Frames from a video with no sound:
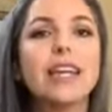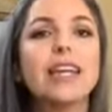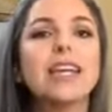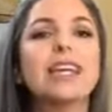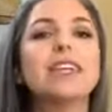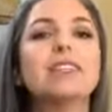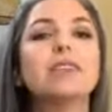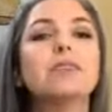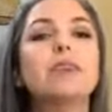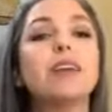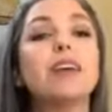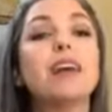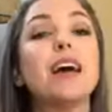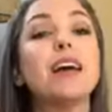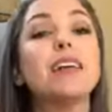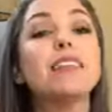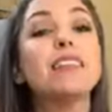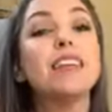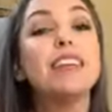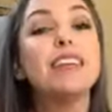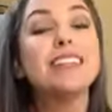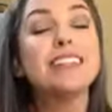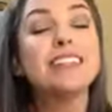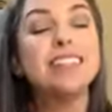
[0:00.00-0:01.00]
is because
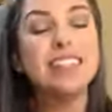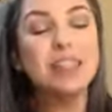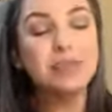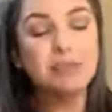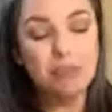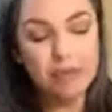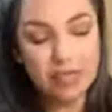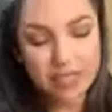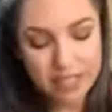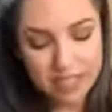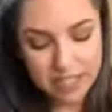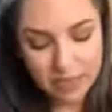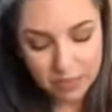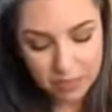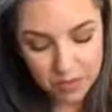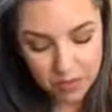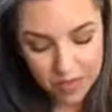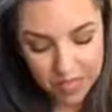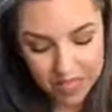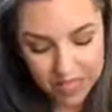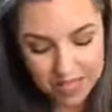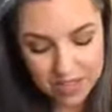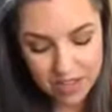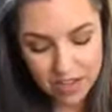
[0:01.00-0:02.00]
it deepens, it
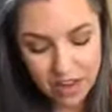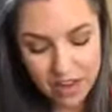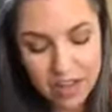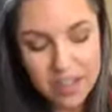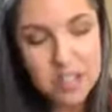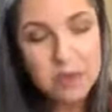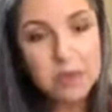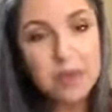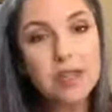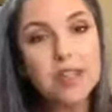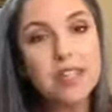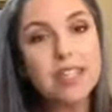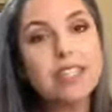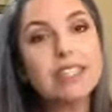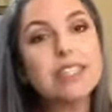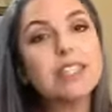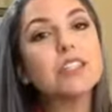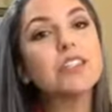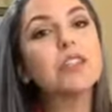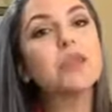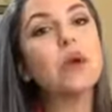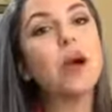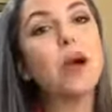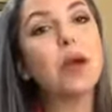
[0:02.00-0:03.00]
brings our experience
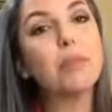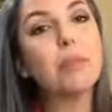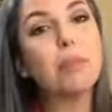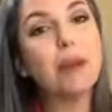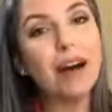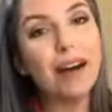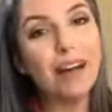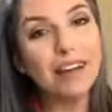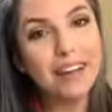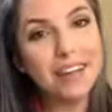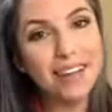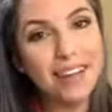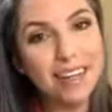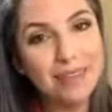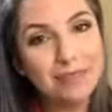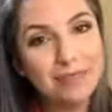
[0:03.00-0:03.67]
into our body.